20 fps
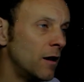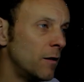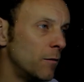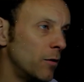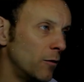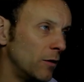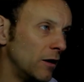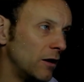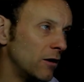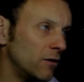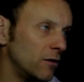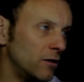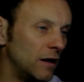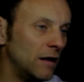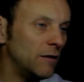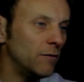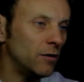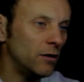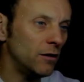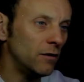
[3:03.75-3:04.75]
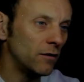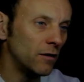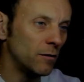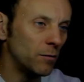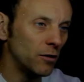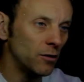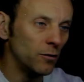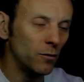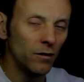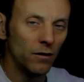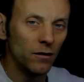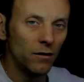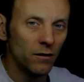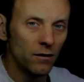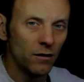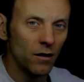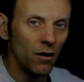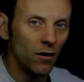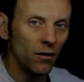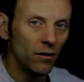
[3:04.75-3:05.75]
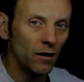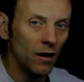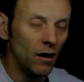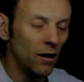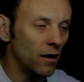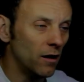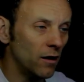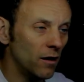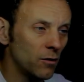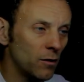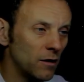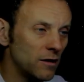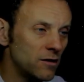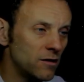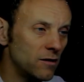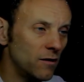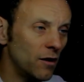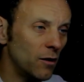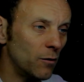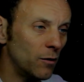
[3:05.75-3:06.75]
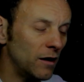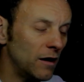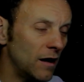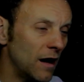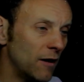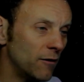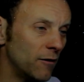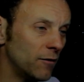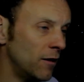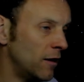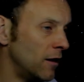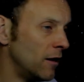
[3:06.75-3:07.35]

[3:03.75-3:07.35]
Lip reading: but we could even use the blue one on a question that we have